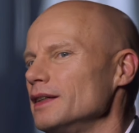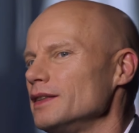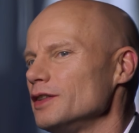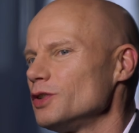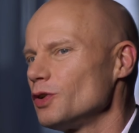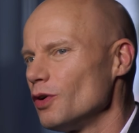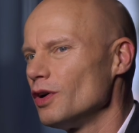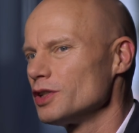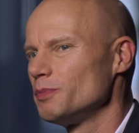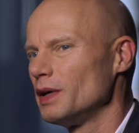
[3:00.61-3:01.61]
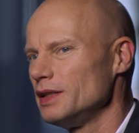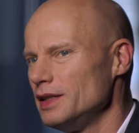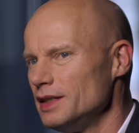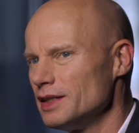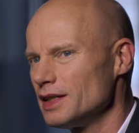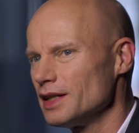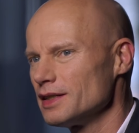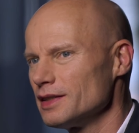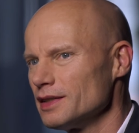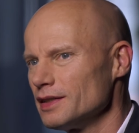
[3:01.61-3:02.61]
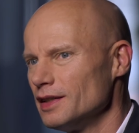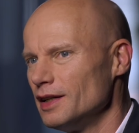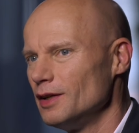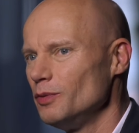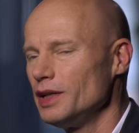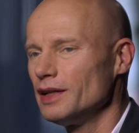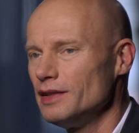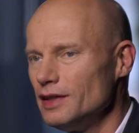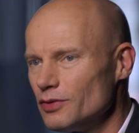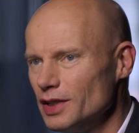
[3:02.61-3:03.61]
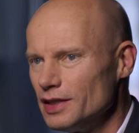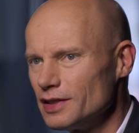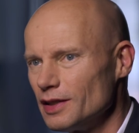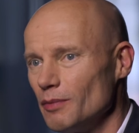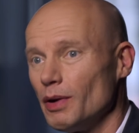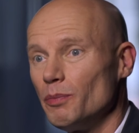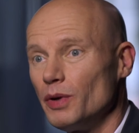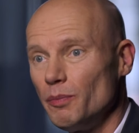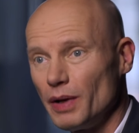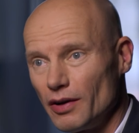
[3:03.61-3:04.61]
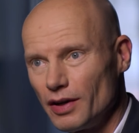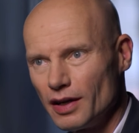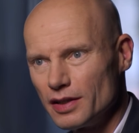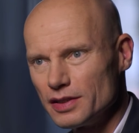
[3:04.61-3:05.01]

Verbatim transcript: that is caused by the disasters, we can decrease by preparing